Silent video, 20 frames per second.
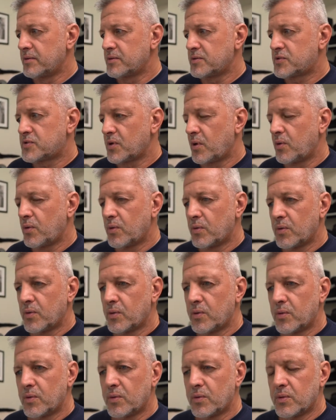So
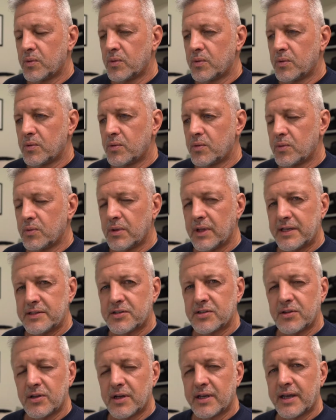
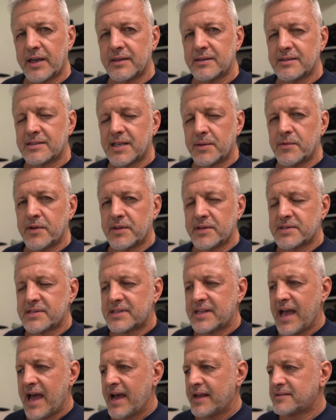let's look at some of the
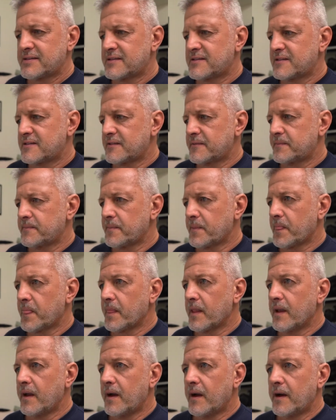stats.
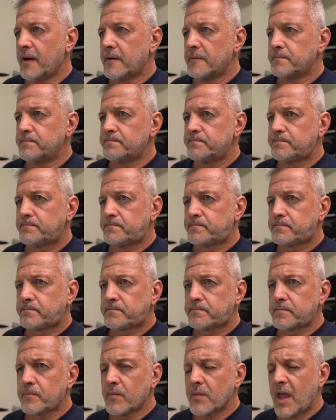Um,
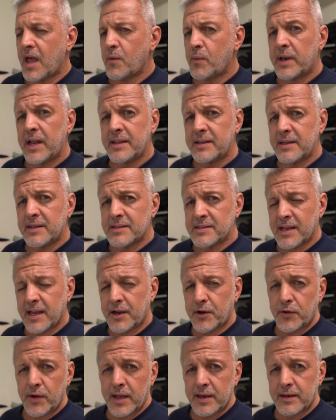and what I did is I
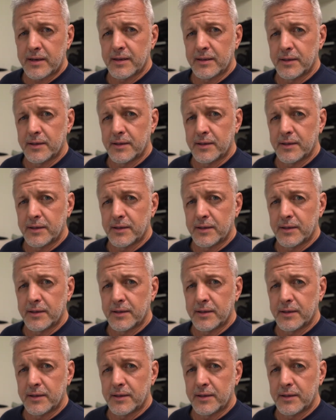created a